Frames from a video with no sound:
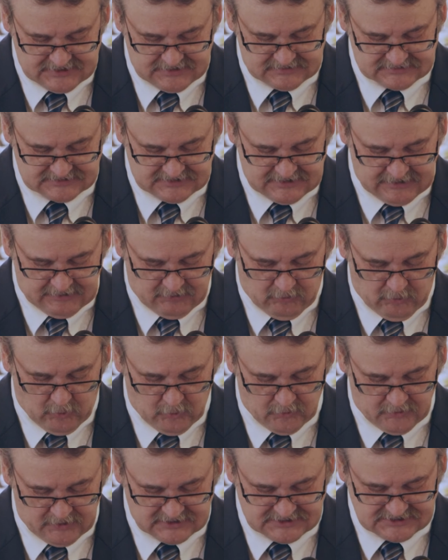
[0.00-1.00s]
its
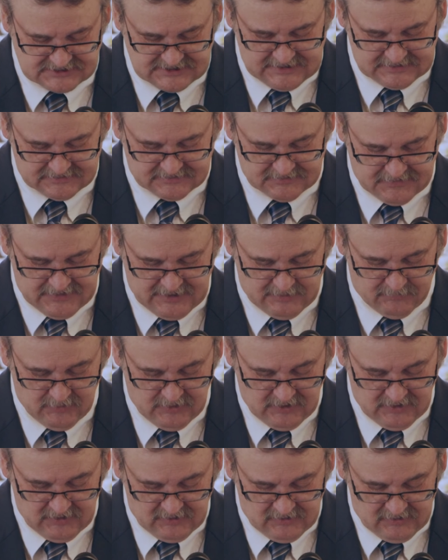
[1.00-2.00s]
owner said to
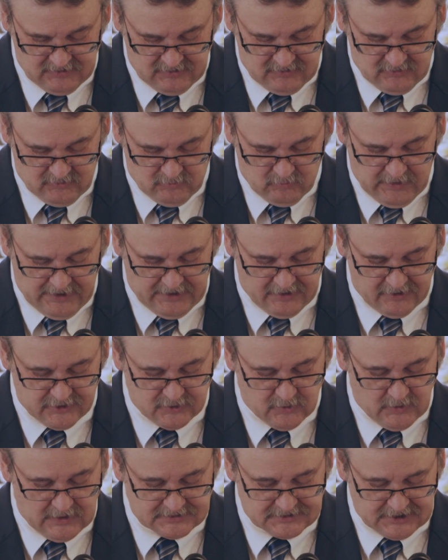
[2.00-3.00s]
them, Why are
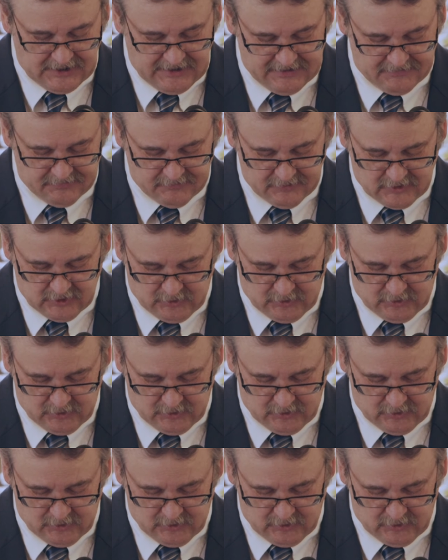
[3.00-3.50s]
you untying the